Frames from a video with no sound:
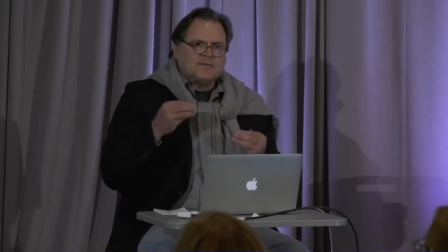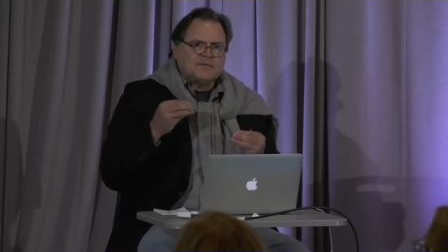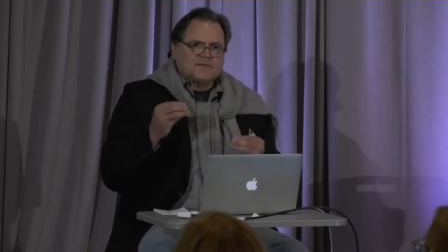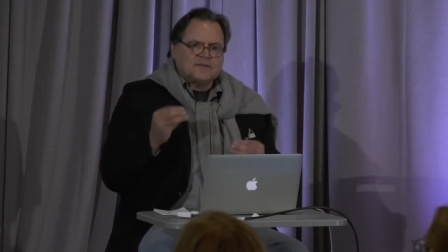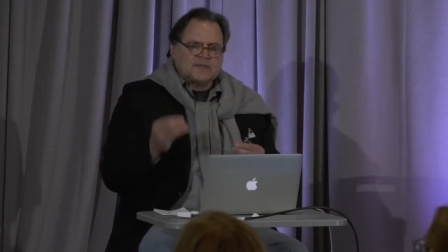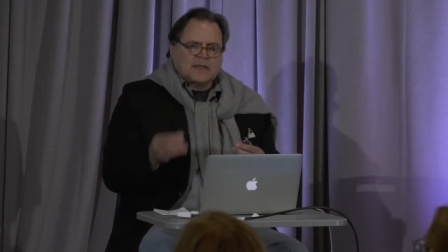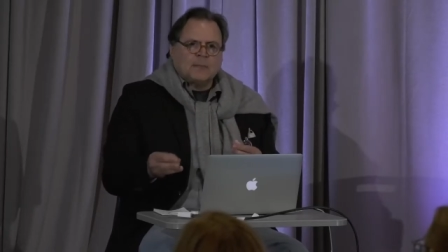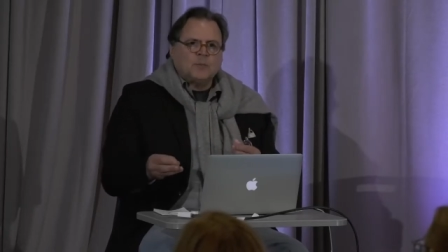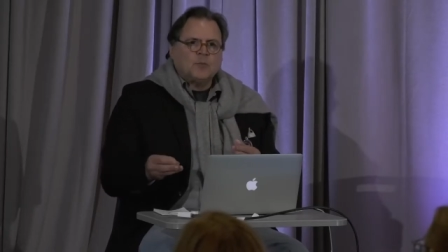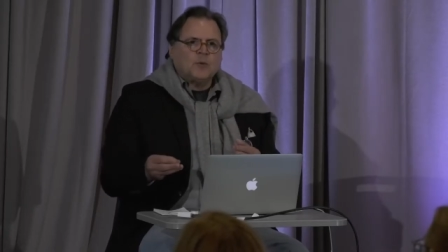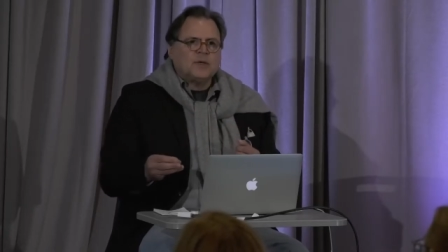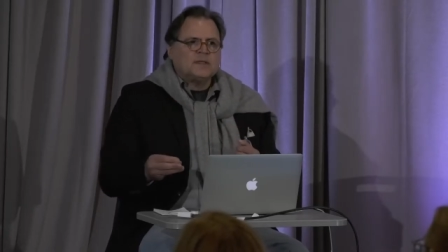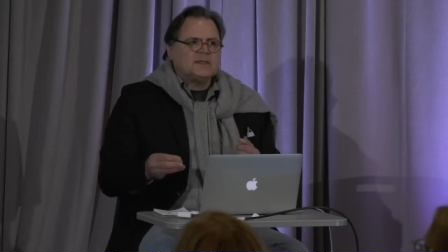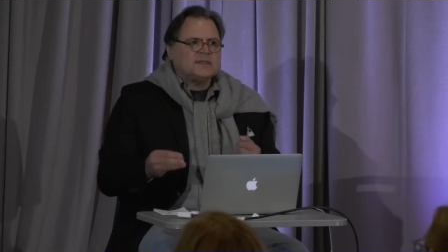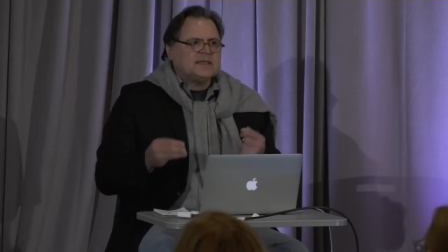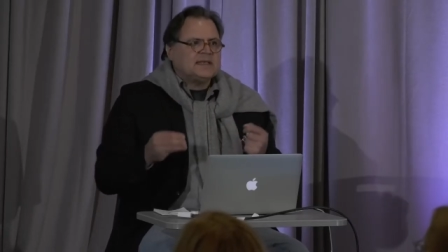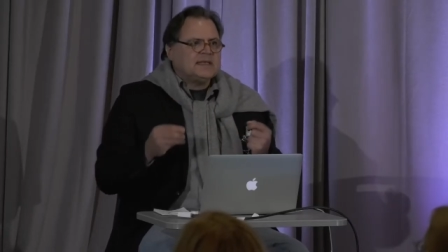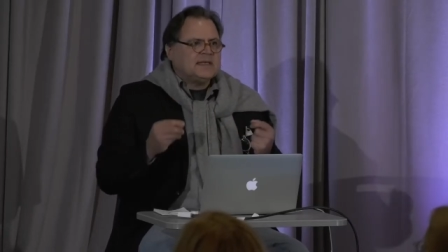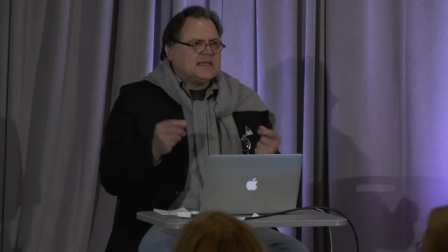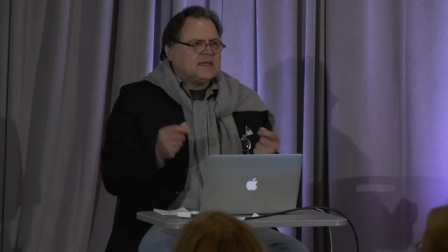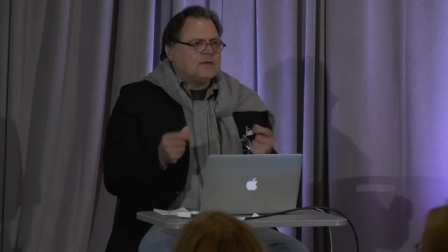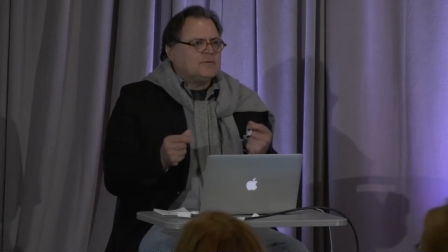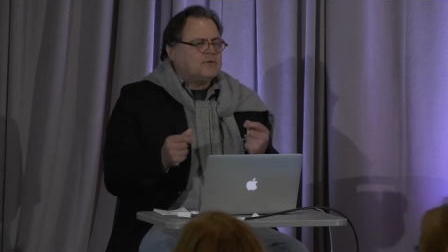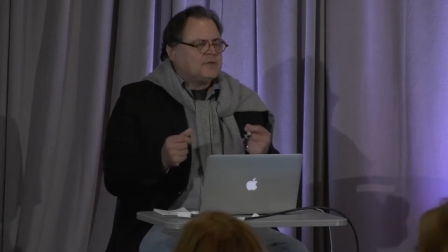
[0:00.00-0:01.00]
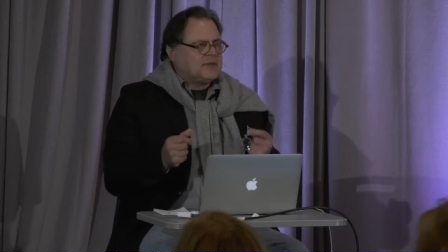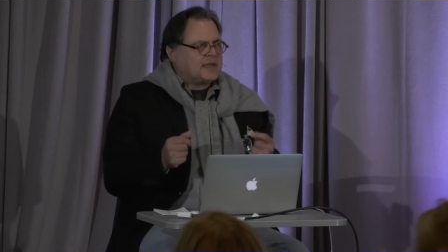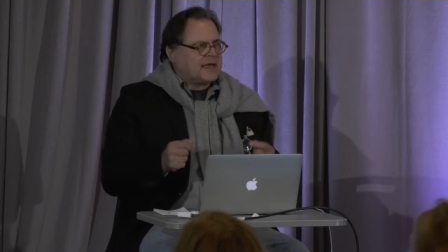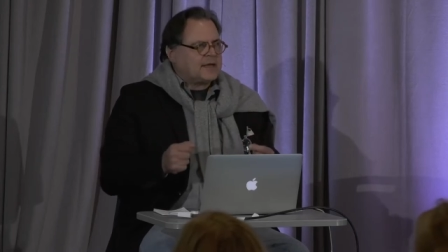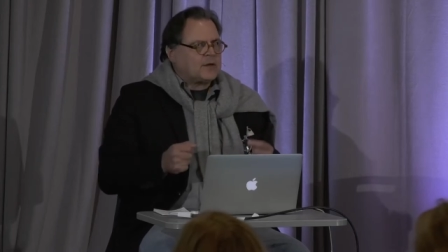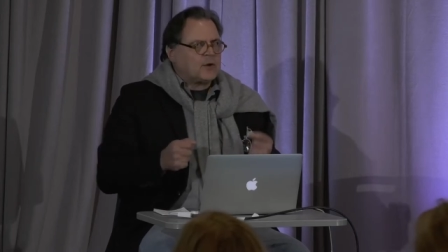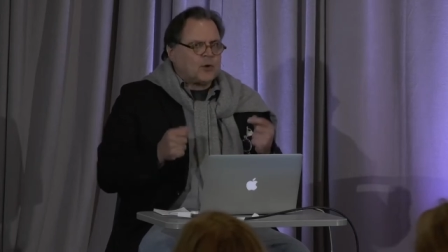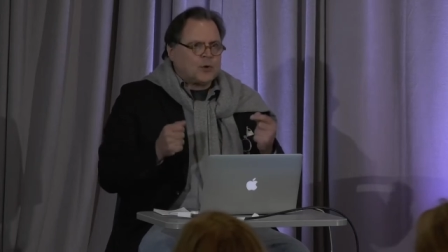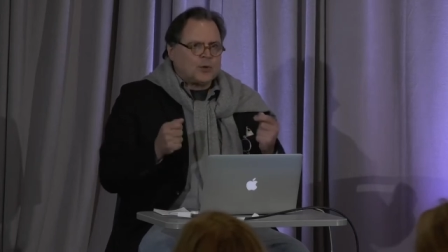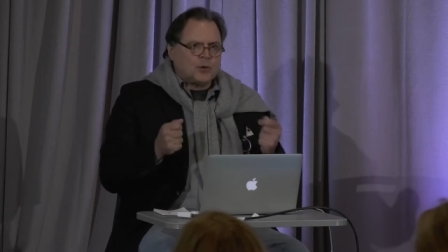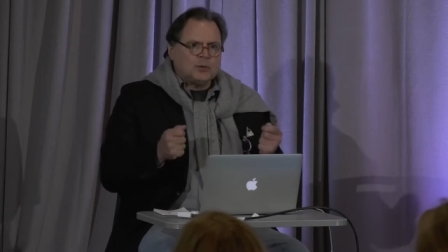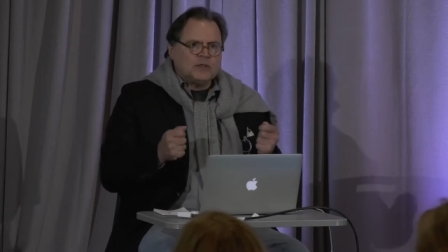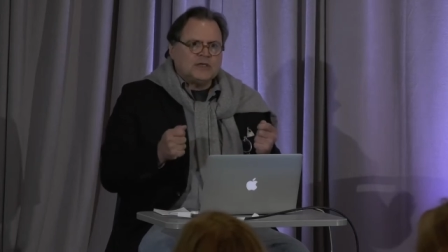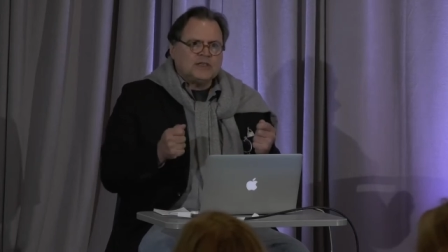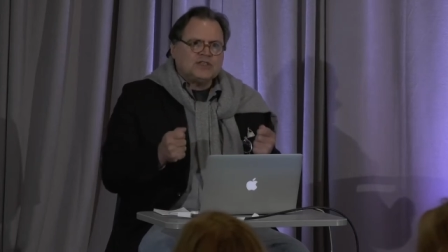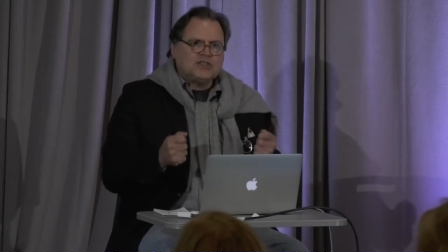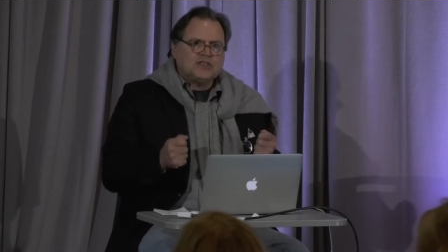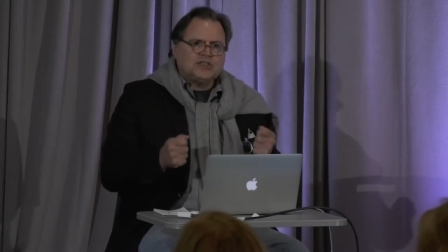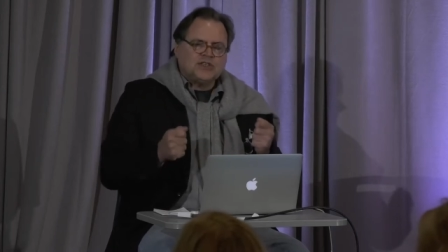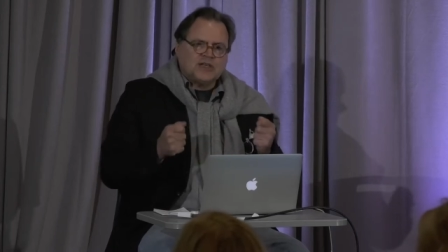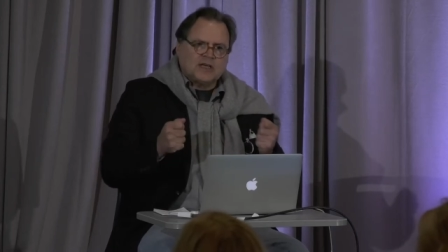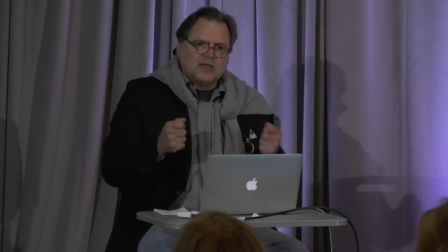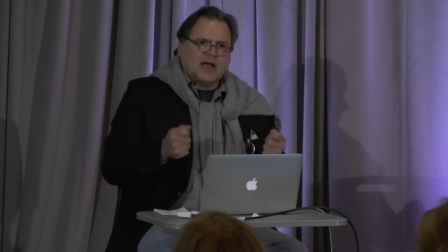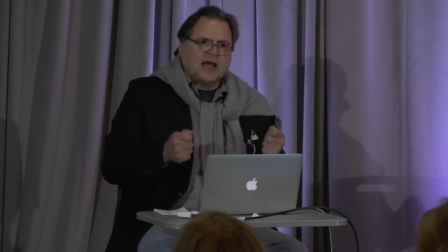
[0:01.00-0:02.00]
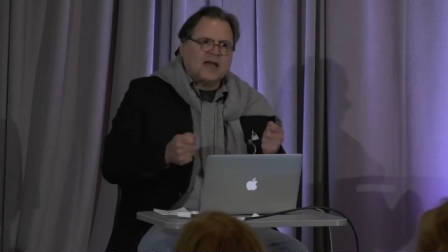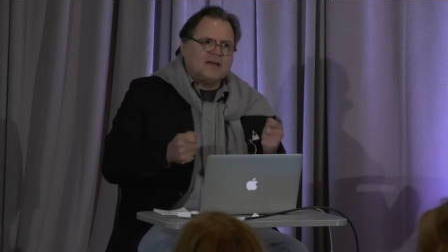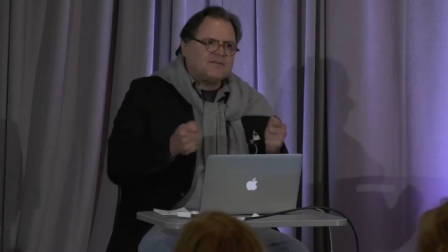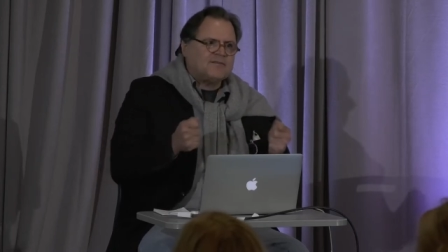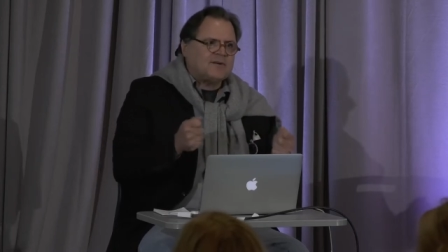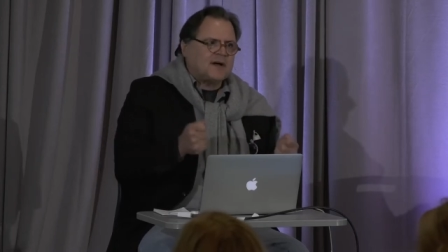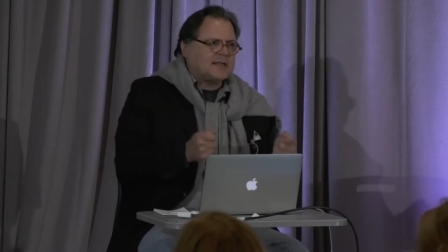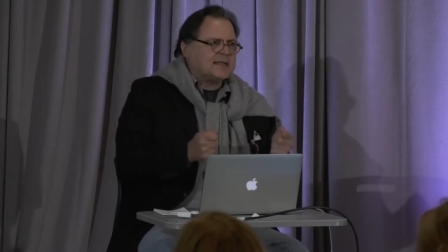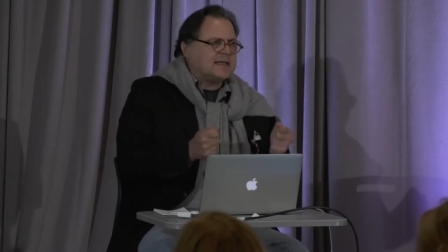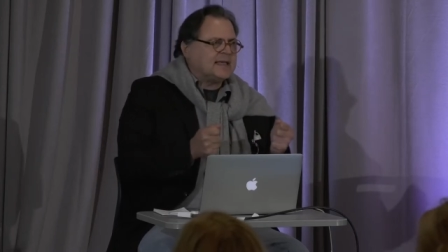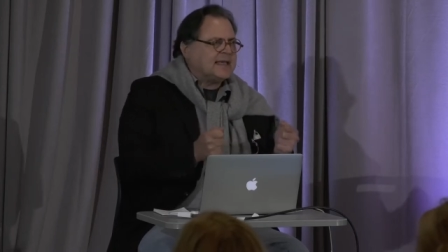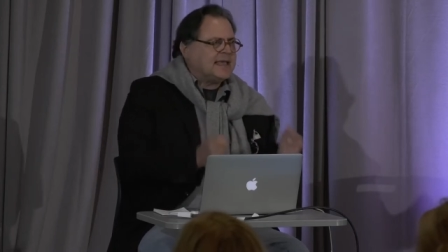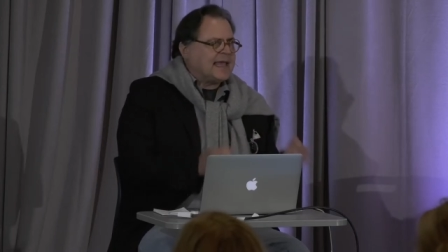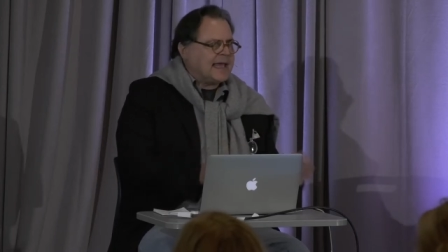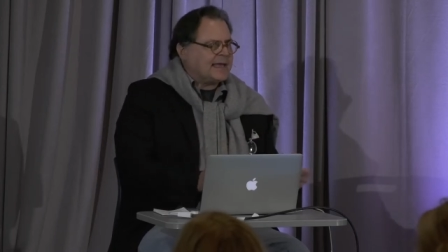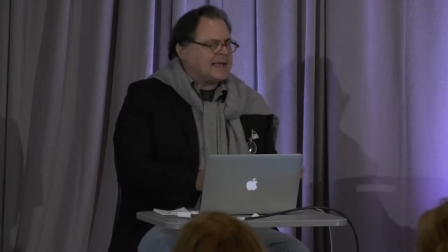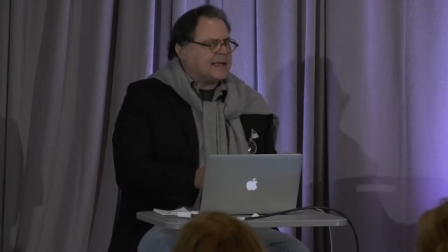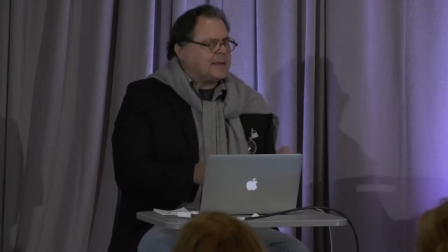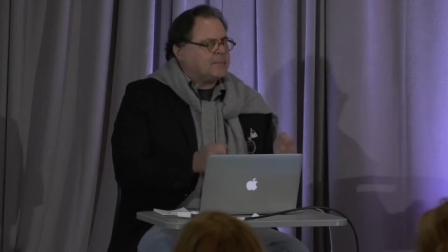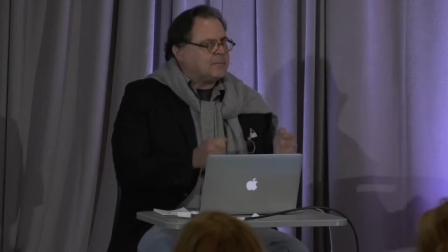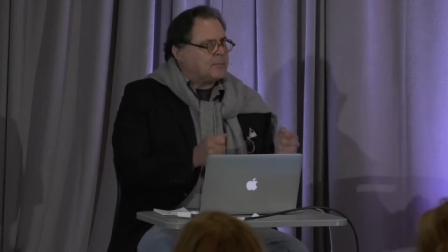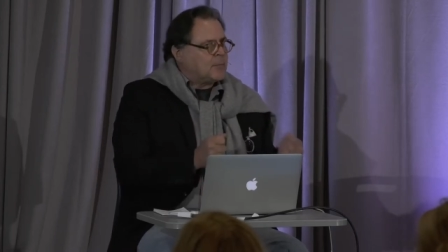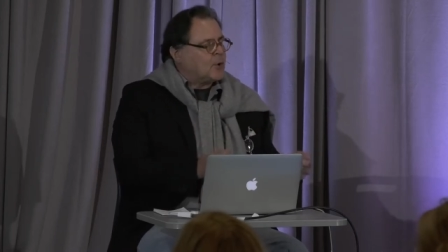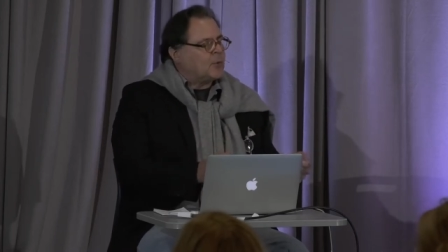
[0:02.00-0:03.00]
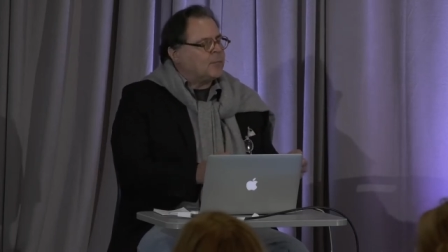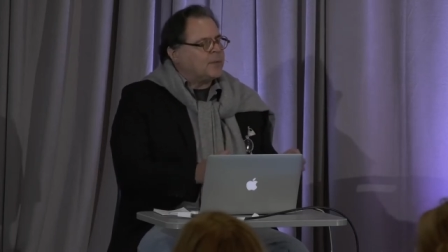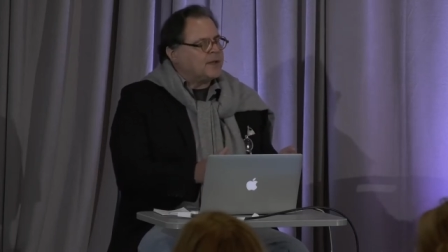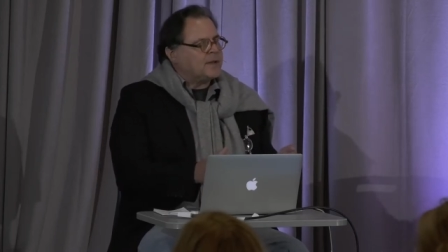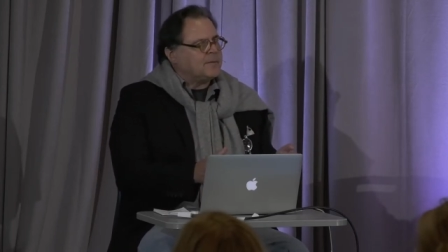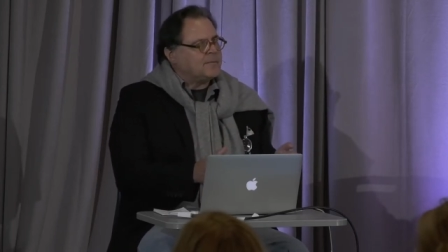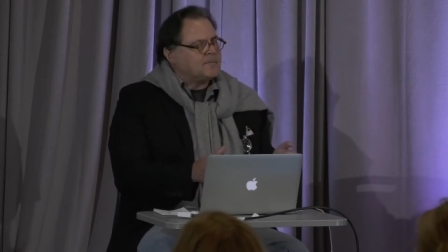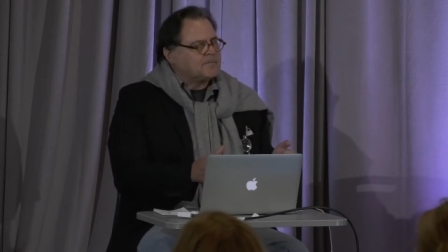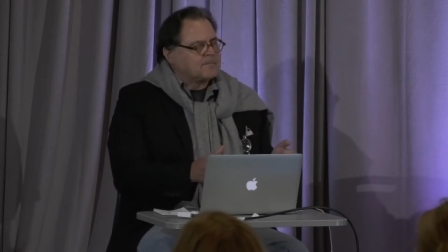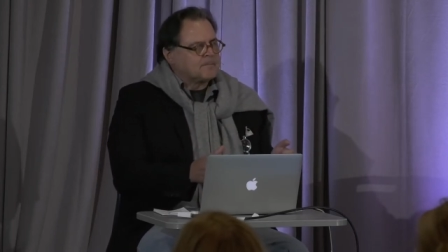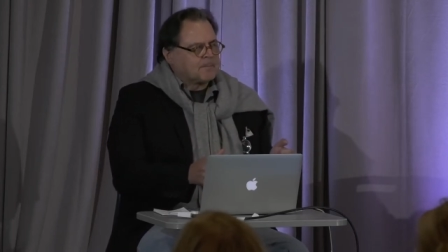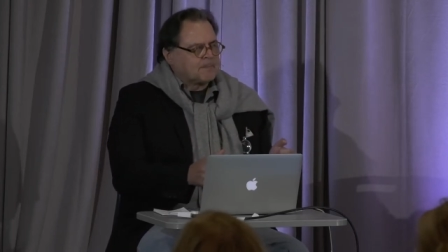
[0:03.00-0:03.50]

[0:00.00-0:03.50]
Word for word: someone to give you that holy shit, I finally get it moment.